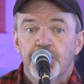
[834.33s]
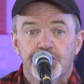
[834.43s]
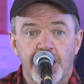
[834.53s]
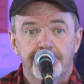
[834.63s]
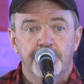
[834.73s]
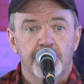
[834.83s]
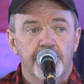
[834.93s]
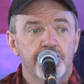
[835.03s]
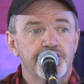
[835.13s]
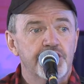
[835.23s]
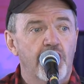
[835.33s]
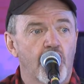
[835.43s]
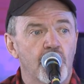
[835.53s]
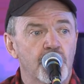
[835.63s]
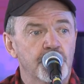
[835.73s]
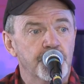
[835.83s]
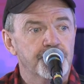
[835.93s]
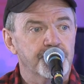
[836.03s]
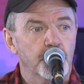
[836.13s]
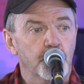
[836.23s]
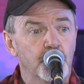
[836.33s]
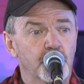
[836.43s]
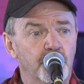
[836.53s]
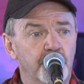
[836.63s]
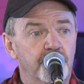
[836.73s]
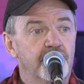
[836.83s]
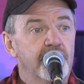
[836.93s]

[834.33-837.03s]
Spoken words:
supper's on the stove,